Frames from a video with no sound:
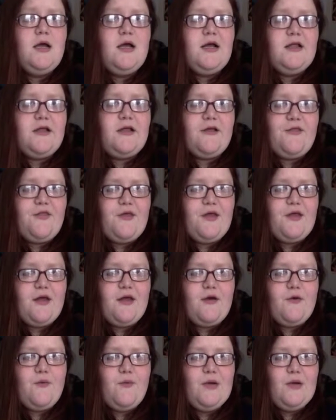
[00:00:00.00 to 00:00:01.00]
and I
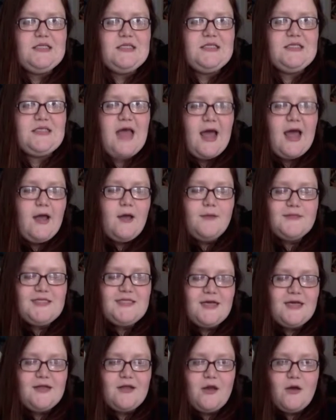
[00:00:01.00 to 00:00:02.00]
think once that comes
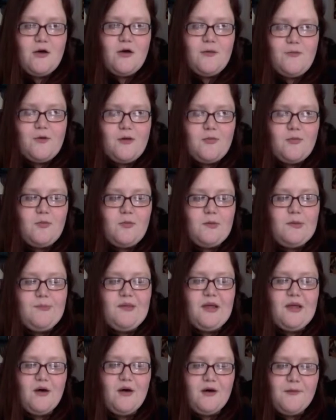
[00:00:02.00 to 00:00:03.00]
in, I'll probably
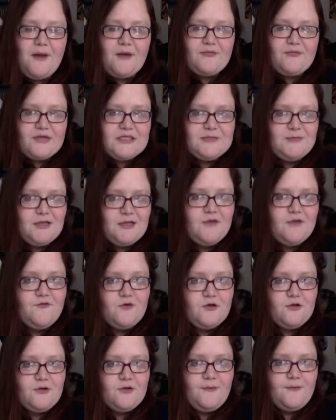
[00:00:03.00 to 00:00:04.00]
be all about the spinning for
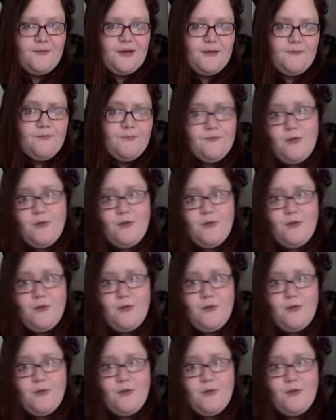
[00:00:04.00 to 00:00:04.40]
a little bit.